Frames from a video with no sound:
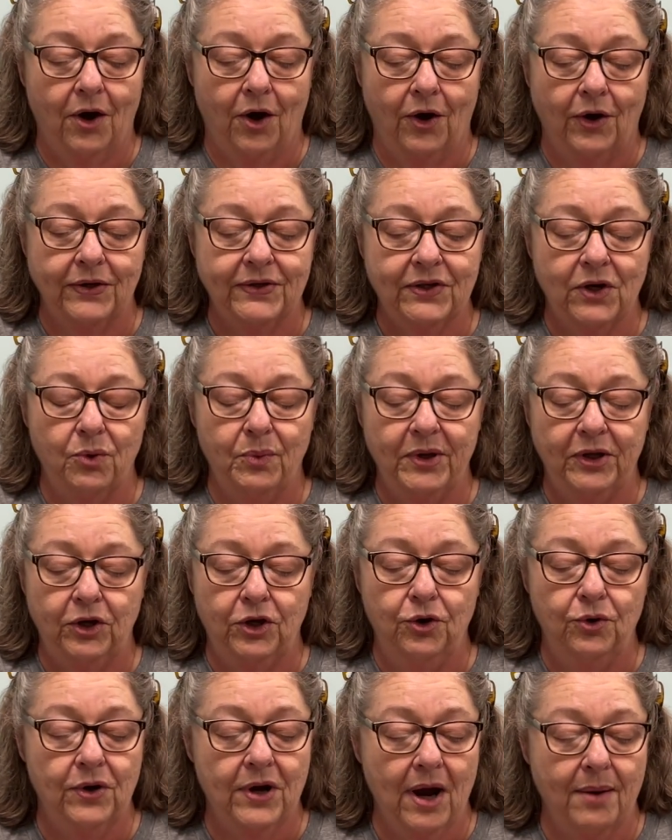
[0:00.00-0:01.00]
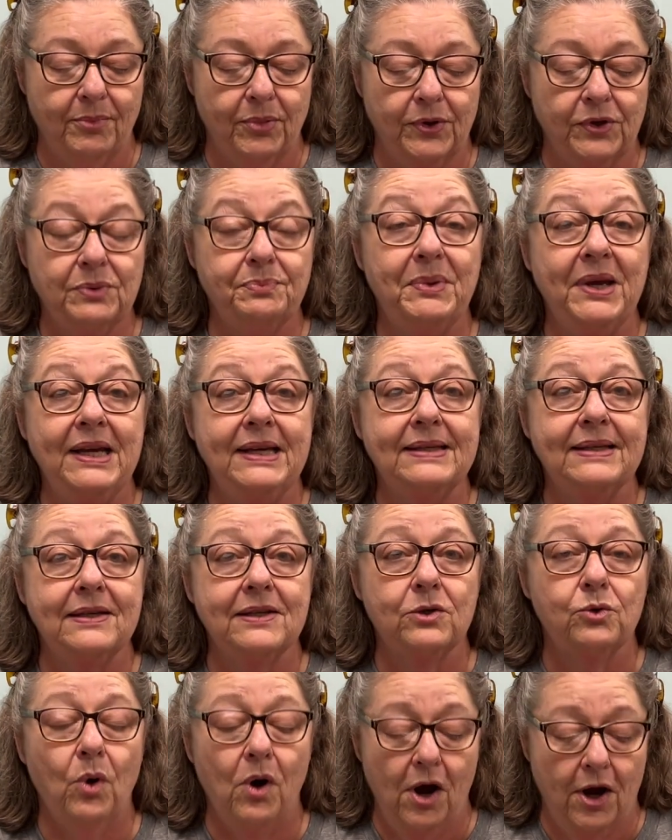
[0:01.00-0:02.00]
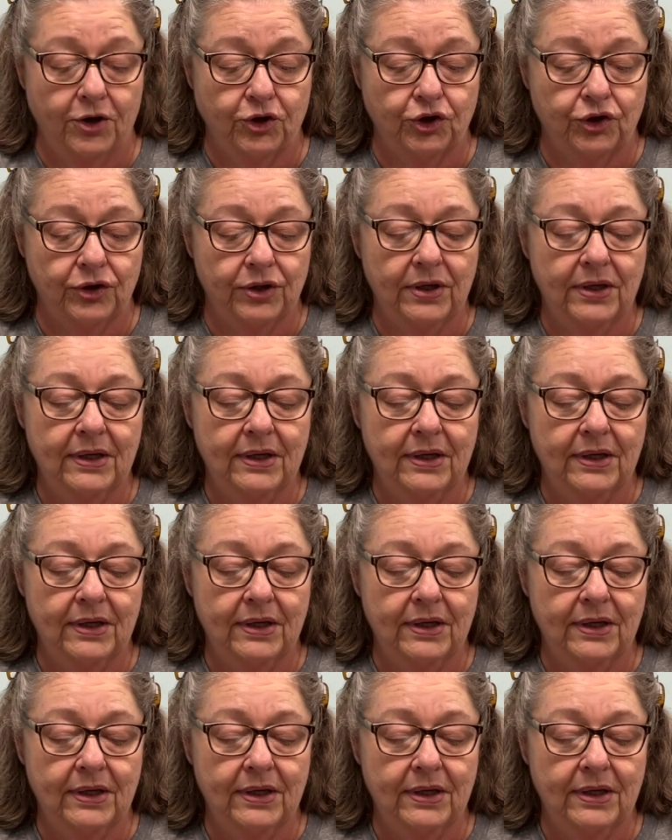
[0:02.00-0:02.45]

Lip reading: also with cucumbers, peas, and squash.